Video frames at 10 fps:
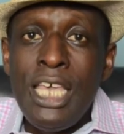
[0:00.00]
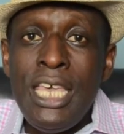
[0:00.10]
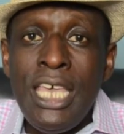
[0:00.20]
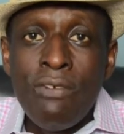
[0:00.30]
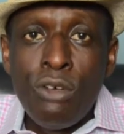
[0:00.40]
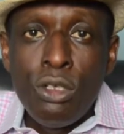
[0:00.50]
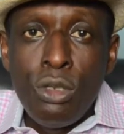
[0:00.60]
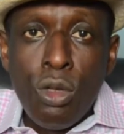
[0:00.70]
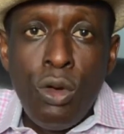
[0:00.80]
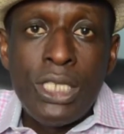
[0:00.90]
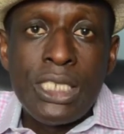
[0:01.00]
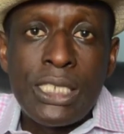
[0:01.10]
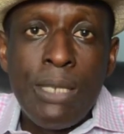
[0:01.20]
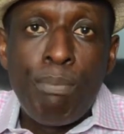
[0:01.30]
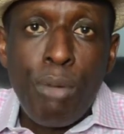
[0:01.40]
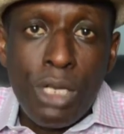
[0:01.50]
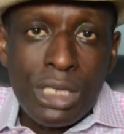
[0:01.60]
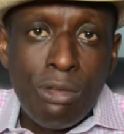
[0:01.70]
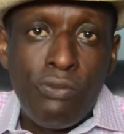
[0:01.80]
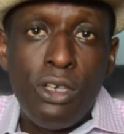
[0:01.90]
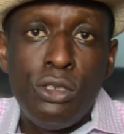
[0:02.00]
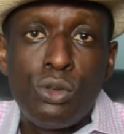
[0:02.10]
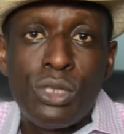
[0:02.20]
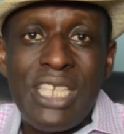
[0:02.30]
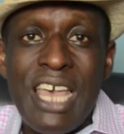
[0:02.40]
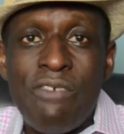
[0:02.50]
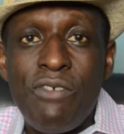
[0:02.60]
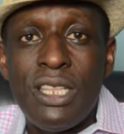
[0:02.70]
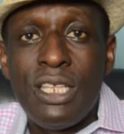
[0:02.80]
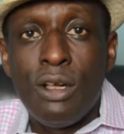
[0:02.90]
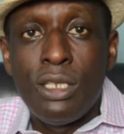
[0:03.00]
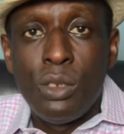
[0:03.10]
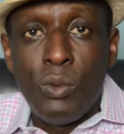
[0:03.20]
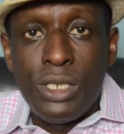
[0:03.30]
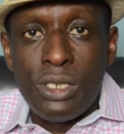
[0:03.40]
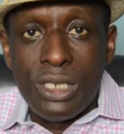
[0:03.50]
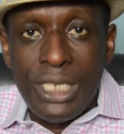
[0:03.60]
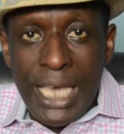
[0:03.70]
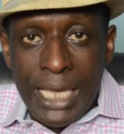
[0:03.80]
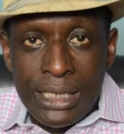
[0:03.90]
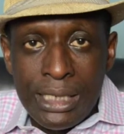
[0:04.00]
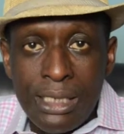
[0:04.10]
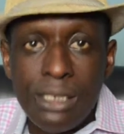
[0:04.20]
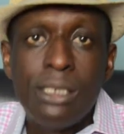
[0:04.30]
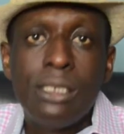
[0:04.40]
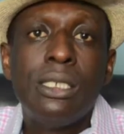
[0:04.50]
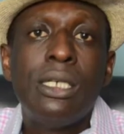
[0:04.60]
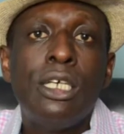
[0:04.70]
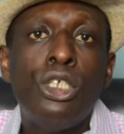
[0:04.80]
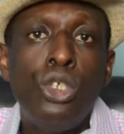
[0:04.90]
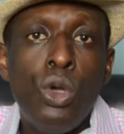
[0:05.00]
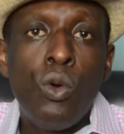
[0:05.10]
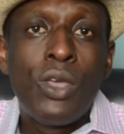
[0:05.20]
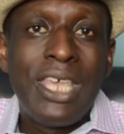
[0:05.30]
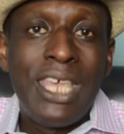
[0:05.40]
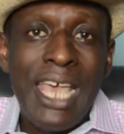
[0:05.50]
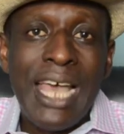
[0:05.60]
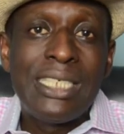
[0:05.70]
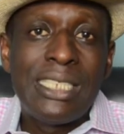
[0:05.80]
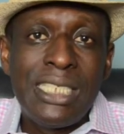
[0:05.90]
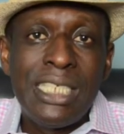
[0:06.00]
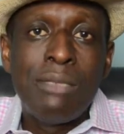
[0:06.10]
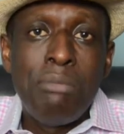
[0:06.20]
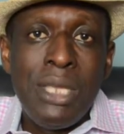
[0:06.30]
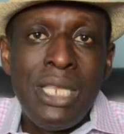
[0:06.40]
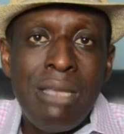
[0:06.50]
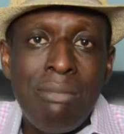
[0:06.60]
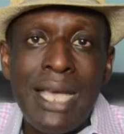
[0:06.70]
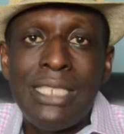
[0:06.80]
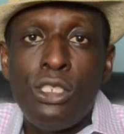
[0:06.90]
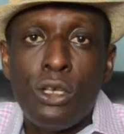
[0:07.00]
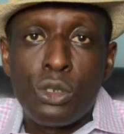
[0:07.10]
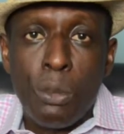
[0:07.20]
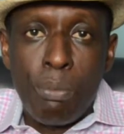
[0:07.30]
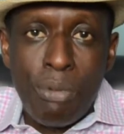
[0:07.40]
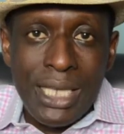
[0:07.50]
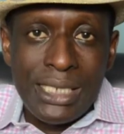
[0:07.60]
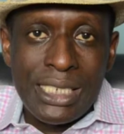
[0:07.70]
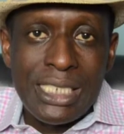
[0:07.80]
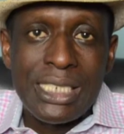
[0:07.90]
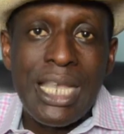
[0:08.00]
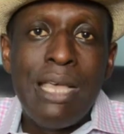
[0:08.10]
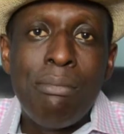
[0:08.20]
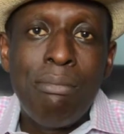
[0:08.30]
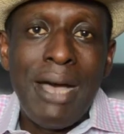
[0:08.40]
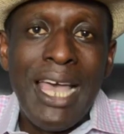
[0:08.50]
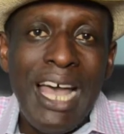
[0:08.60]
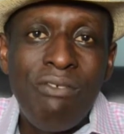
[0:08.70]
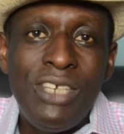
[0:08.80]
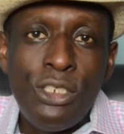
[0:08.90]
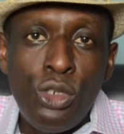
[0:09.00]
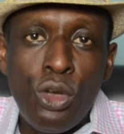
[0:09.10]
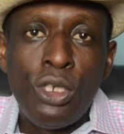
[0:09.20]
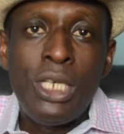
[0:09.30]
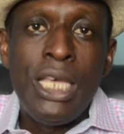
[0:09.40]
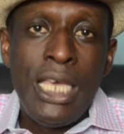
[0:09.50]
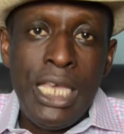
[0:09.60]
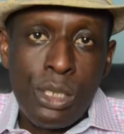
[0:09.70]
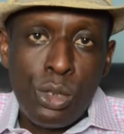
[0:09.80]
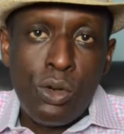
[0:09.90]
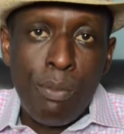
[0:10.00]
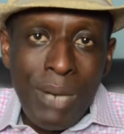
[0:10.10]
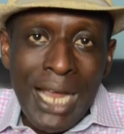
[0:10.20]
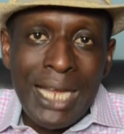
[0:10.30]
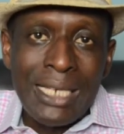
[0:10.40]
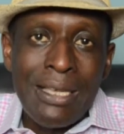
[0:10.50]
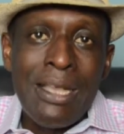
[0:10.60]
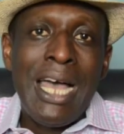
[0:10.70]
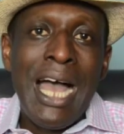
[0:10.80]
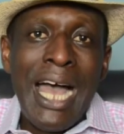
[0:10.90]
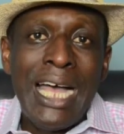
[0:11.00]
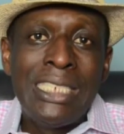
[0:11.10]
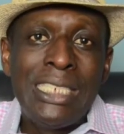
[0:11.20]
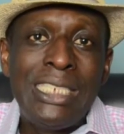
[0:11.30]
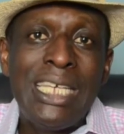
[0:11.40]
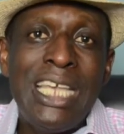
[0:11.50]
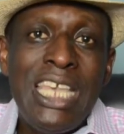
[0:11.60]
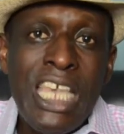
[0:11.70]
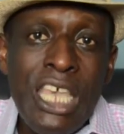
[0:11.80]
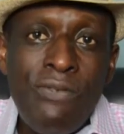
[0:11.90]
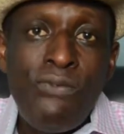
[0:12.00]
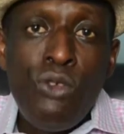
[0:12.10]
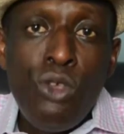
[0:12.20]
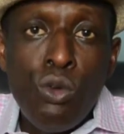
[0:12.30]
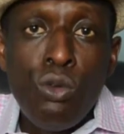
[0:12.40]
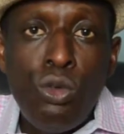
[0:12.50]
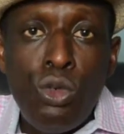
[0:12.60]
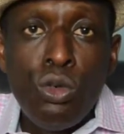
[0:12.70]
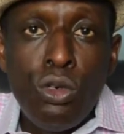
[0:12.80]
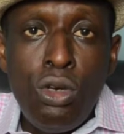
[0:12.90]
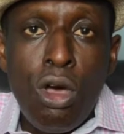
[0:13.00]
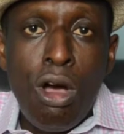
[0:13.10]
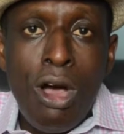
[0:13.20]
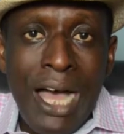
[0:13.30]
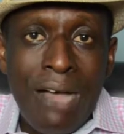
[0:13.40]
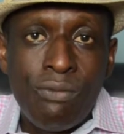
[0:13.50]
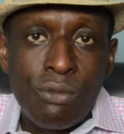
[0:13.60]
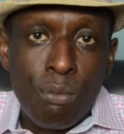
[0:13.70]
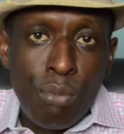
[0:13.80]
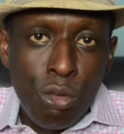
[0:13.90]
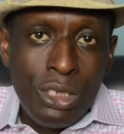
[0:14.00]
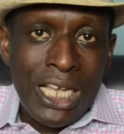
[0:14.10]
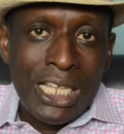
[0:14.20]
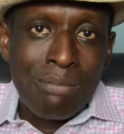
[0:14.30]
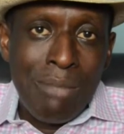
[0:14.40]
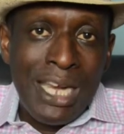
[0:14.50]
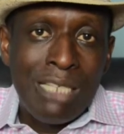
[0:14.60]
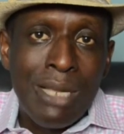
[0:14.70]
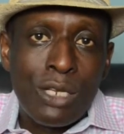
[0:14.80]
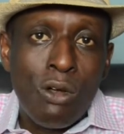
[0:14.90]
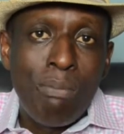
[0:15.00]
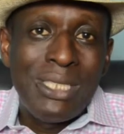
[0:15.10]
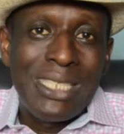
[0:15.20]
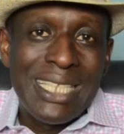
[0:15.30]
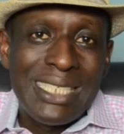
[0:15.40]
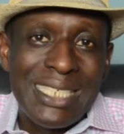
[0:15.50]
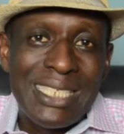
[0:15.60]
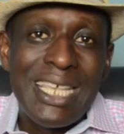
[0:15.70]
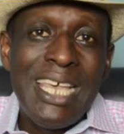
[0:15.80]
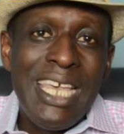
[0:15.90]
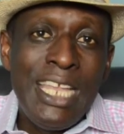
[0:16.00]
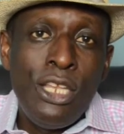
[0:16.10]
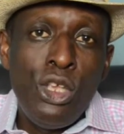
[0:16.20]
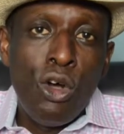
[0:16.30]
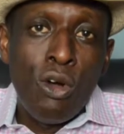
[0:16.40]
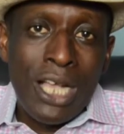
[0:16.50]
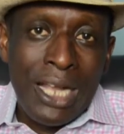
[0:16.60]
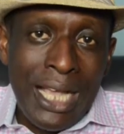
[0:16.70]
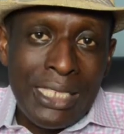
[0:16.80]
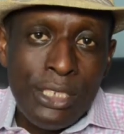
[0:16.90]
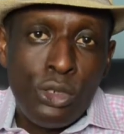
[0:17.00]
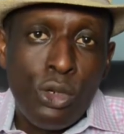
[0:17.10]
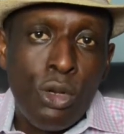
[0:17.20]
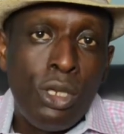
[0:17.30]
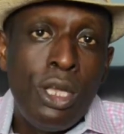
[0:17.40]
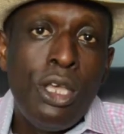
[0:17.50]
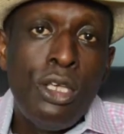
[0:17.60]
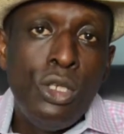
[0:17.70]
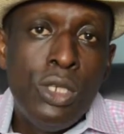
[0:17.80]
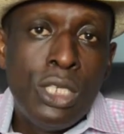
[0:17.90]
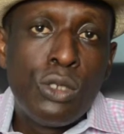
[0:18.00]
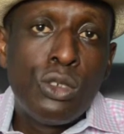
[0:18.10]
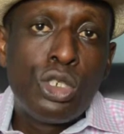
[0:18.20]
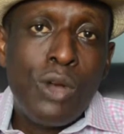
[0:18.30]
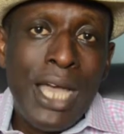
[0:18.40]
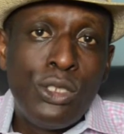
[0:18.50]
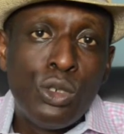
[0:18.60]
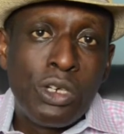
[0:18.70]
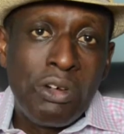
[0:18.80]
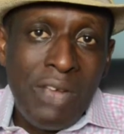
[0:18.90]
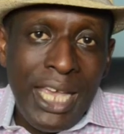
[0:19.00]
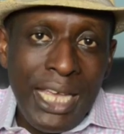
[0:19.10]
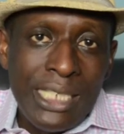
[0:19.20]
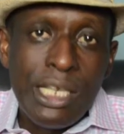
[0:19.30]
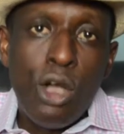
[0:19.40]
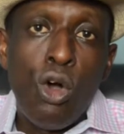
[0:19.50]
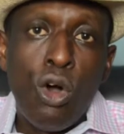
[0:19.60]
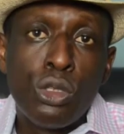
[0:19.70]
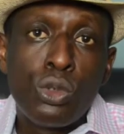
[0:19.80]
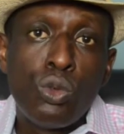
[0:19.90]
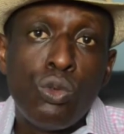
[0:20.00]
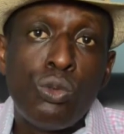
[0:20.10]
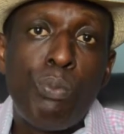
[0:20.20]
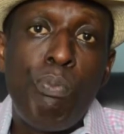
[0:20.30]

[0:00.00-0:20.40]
Even though it is impossible for you to see everything all the way to the end, you can still minimize your surprises by having done a thorough plan. And if you do not have project management competencies in your organization, you need to try to create or to